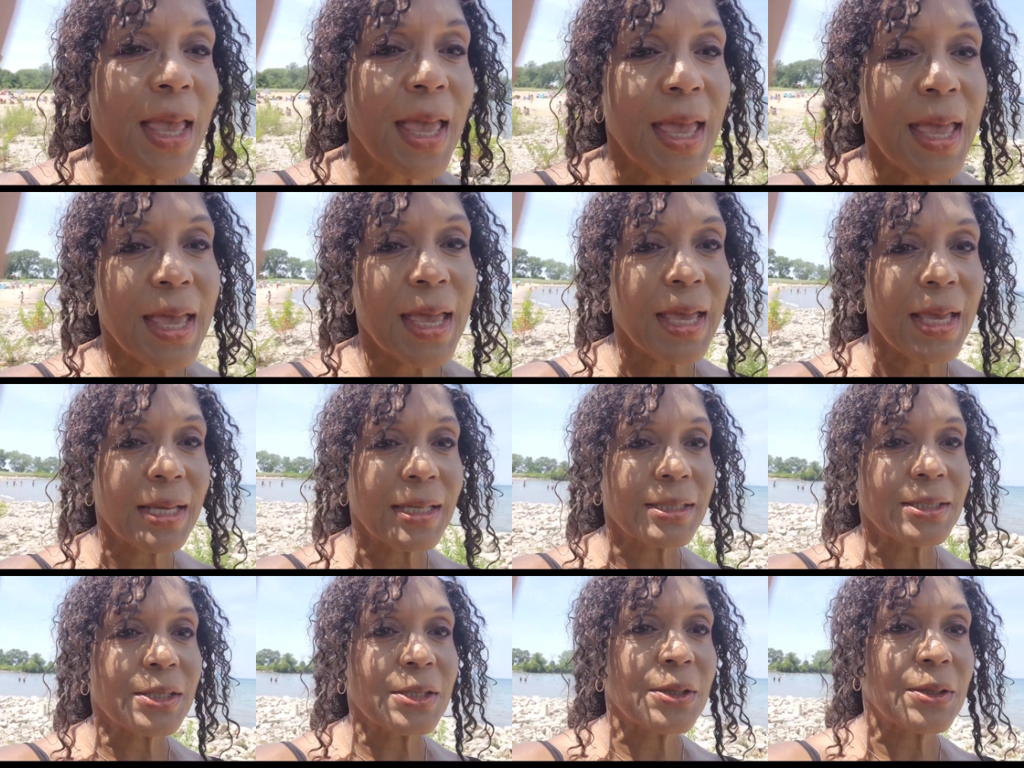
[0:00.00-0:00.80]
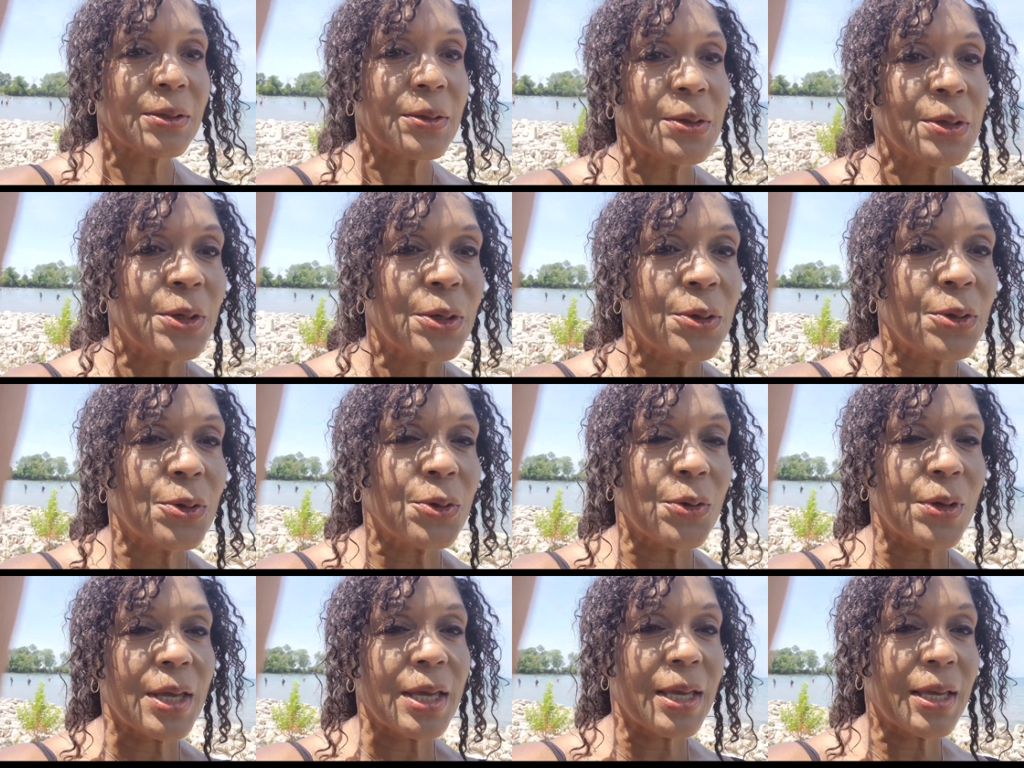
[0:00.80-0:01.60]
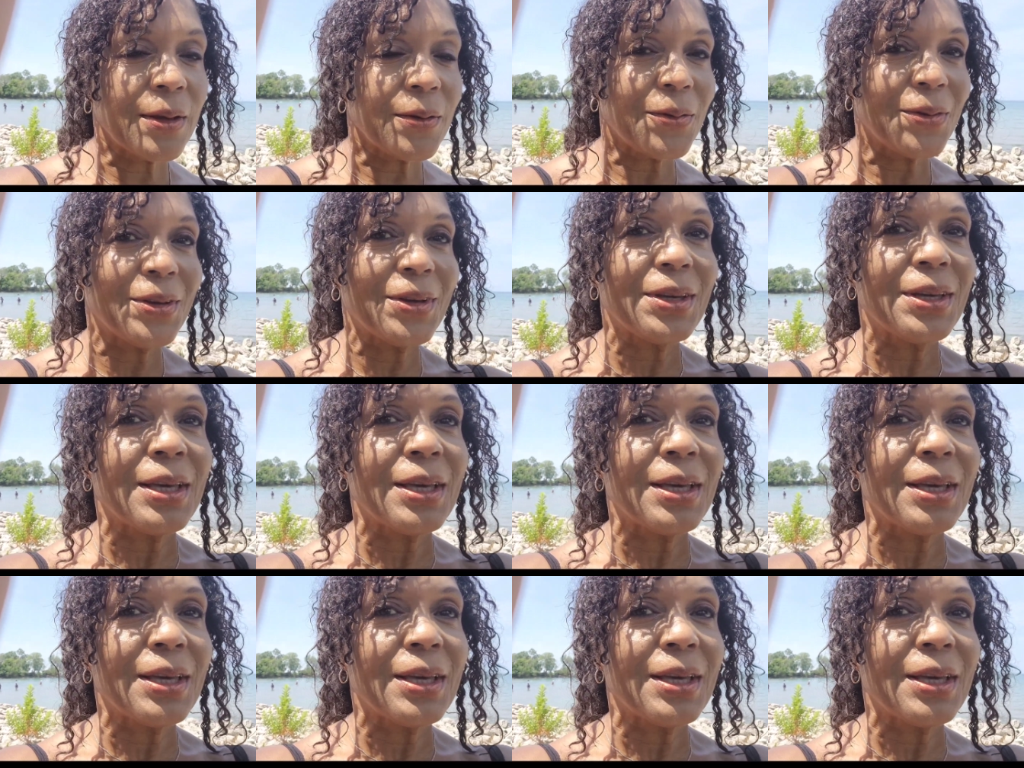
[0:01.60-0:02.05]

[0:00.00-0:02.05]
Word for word: and we have